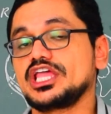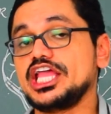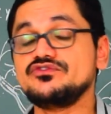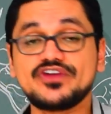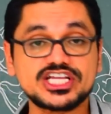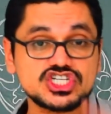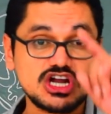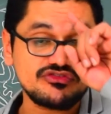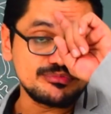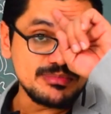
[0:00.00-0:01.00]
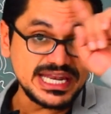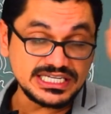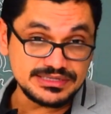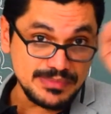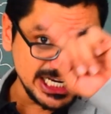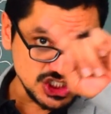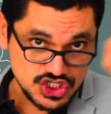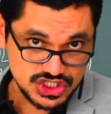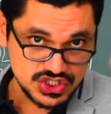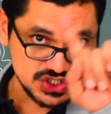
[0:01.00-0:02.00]
Infection of
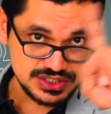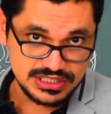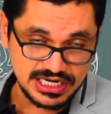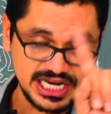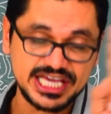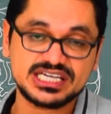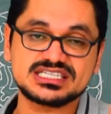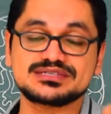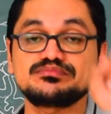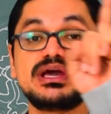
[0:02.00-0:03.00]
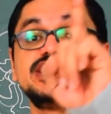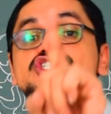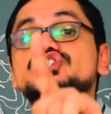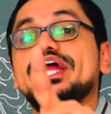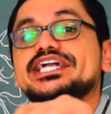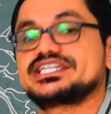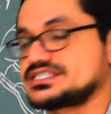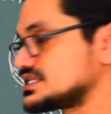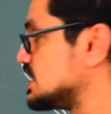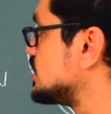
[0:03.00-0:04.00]
meninges layers, meningitis.